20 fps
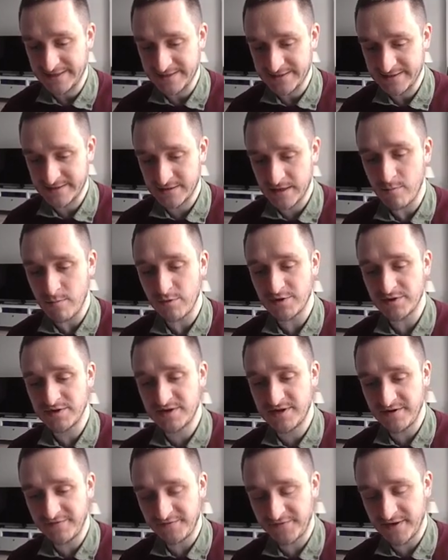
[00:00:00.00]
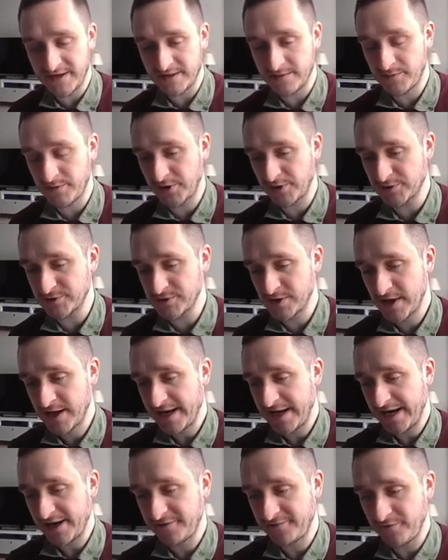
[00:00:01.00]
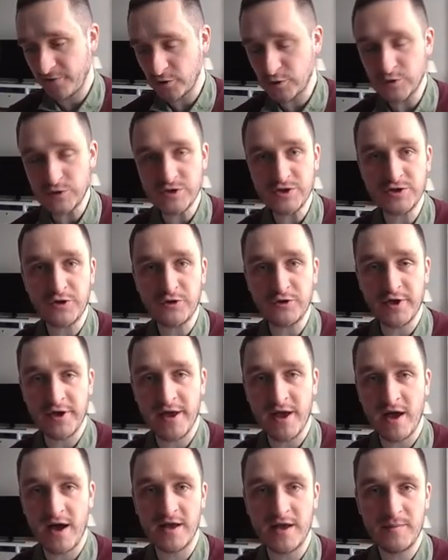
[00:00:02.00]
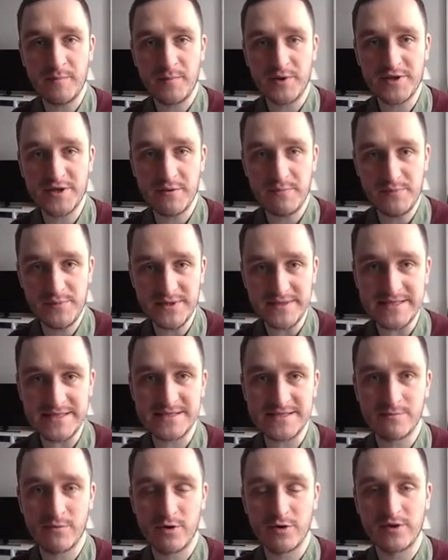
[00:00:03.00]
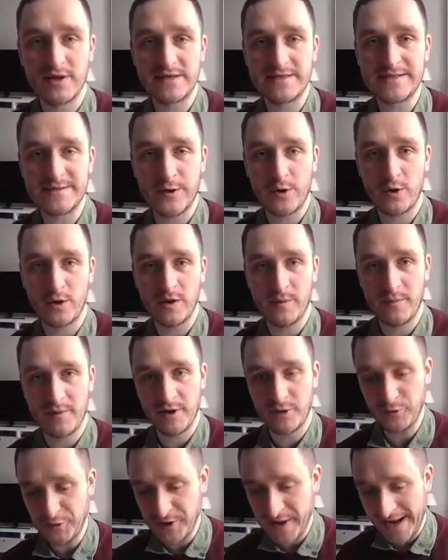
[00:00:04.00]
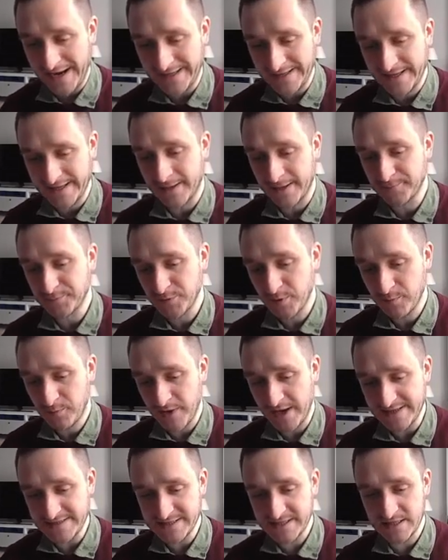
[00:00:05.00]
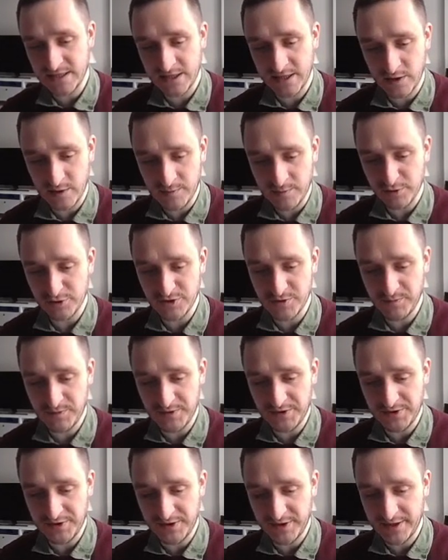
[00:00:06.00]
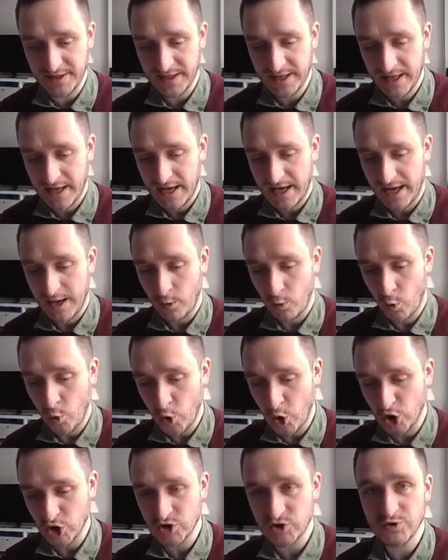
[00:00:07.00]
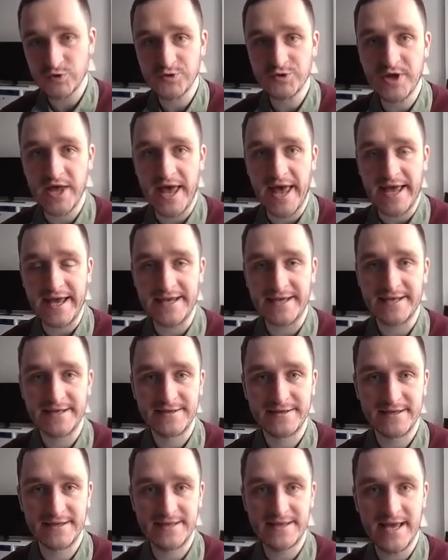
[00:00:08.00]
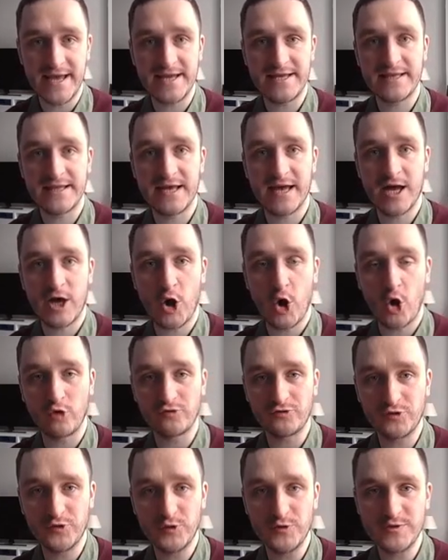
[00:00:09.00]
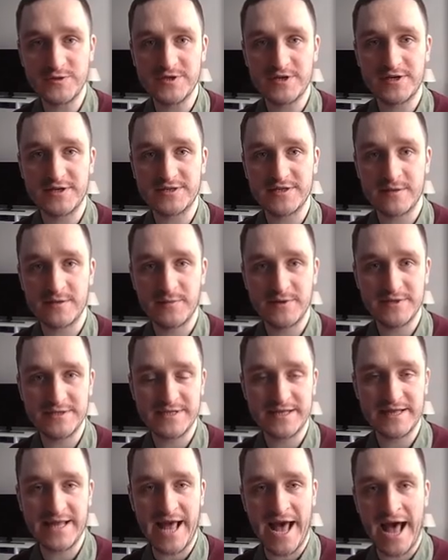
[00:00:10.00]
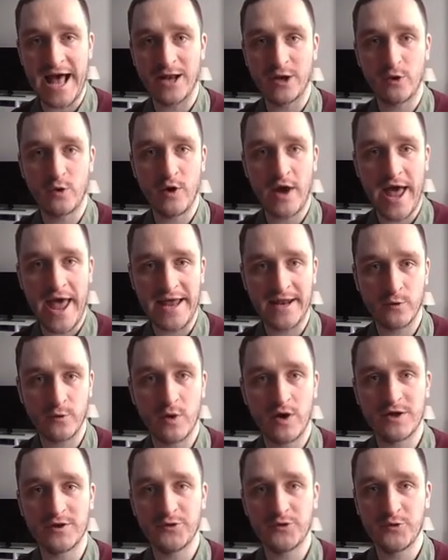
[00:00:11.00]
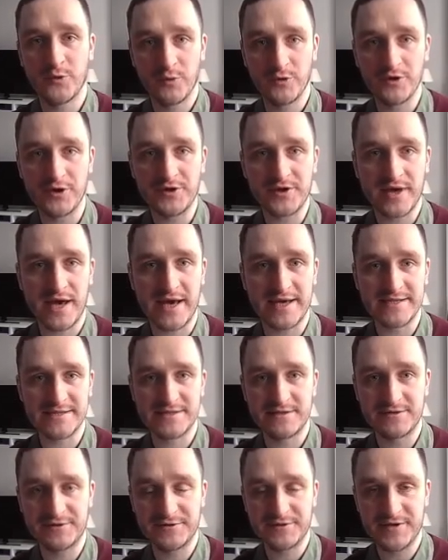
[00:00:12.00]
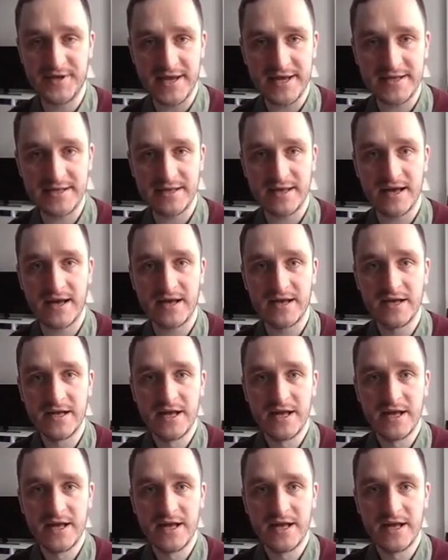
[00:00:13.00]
somewhat different because it focuses on AI, but the business model is all about data. Basically, CryptoGPT wants to take the data of users and basically allow anyone to monetize their data.